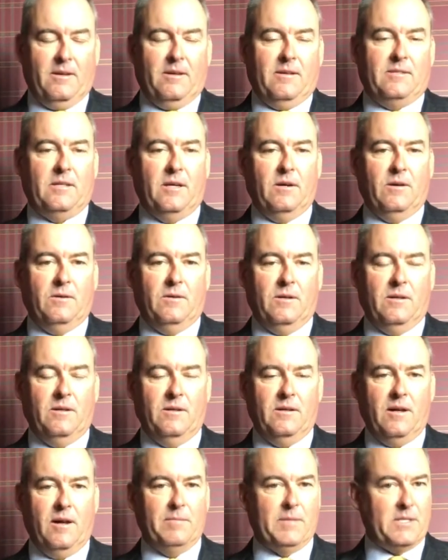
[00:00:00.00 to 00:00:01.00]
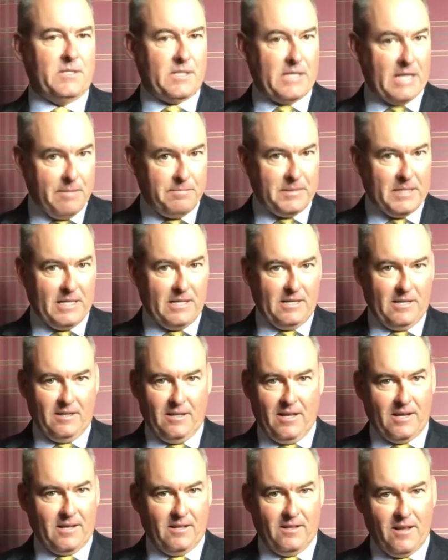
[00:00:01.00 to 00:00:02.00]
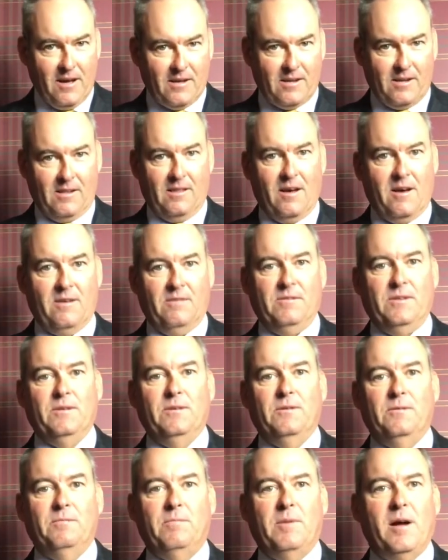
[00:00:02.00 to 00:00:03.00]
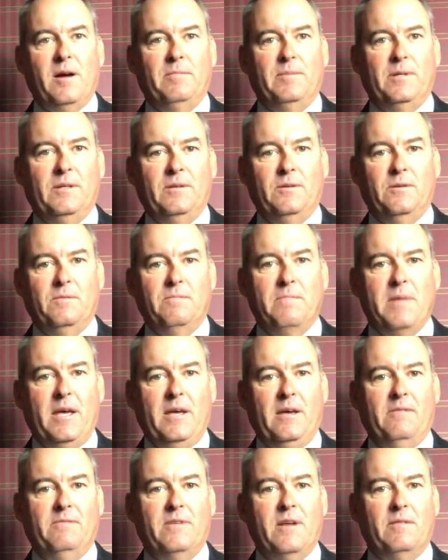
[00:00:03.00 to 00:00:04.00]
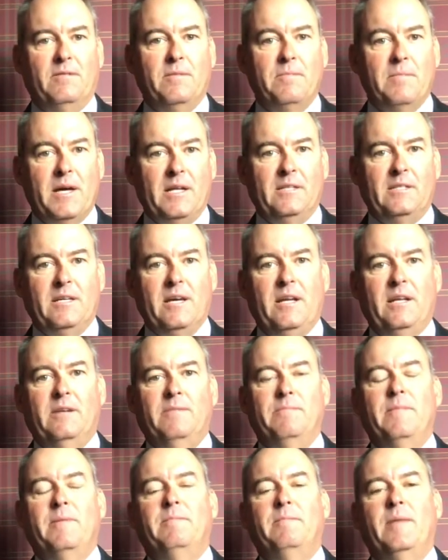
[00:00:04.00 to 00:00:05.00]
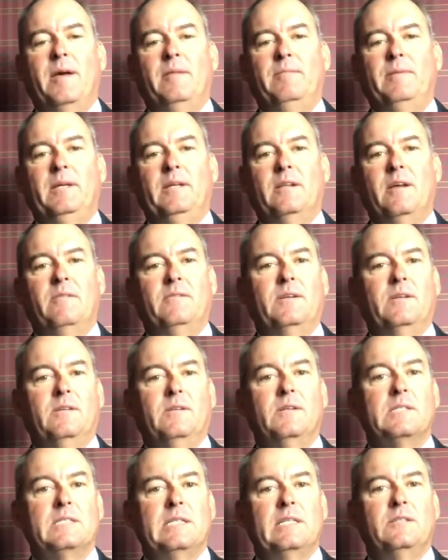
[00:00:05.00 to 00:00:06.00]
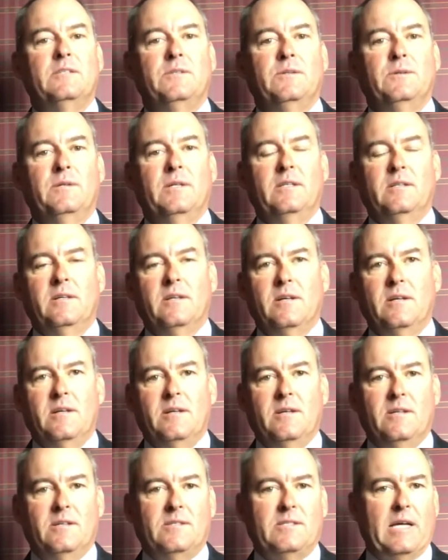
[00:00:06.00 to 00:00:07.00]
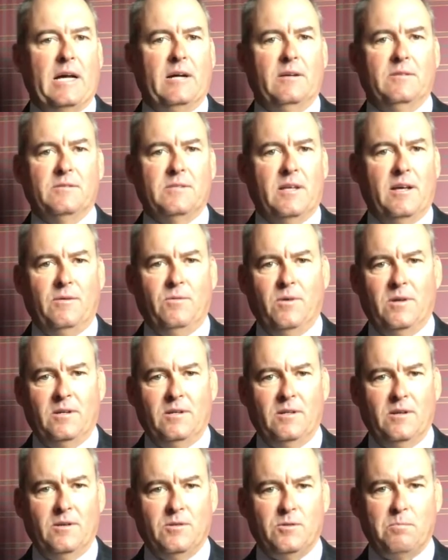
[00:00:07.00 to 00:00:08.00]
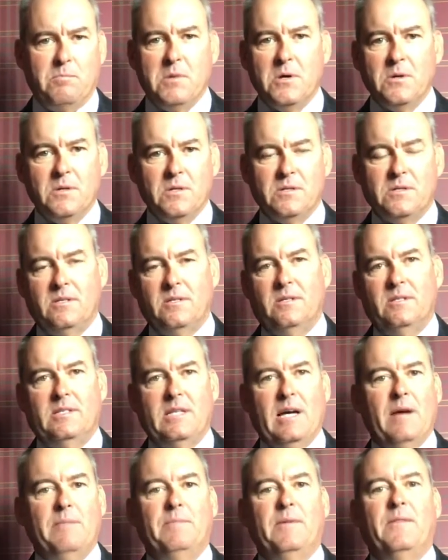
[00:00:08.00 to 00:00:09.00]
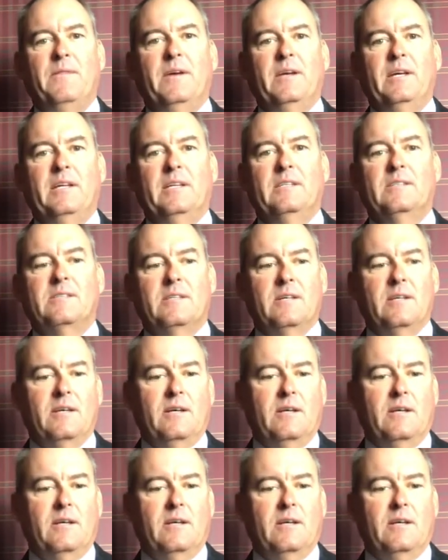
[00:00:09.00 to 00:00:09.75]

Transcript: So I'm a skeptic, like a lot of you probably, who may have never meditated, maybe never looked into it. Sounds like one of those Buddhist type of things.